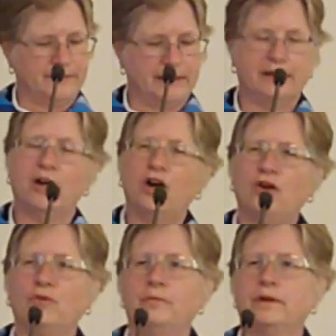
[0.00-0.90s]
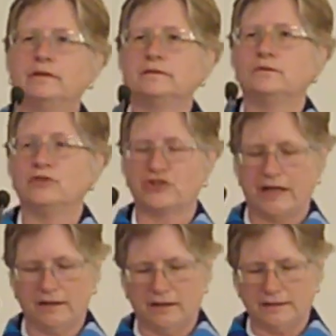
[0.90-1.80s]
in hope, which
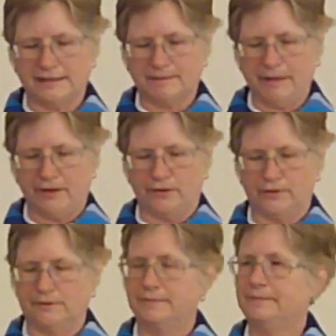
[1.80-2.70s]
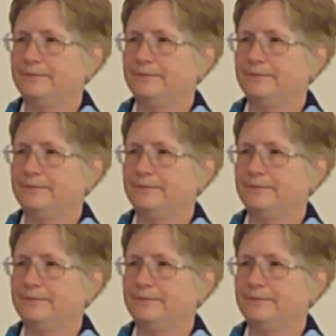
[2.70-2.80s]
cannot despair,